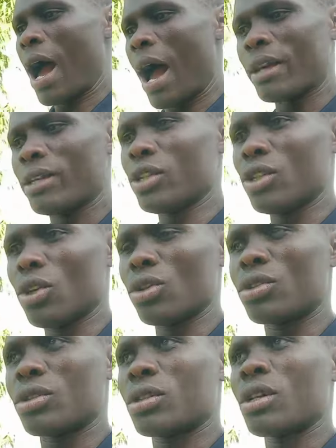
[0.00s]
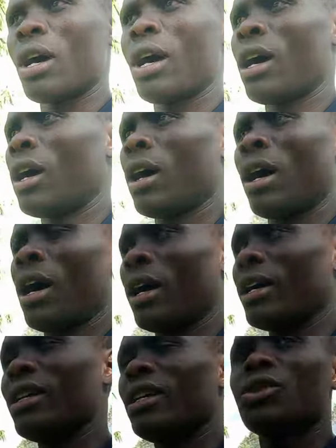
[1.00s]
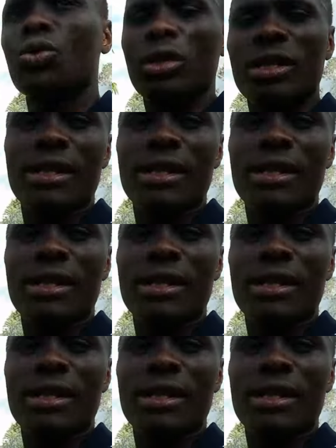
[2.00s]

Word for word: I did not it, it wasn't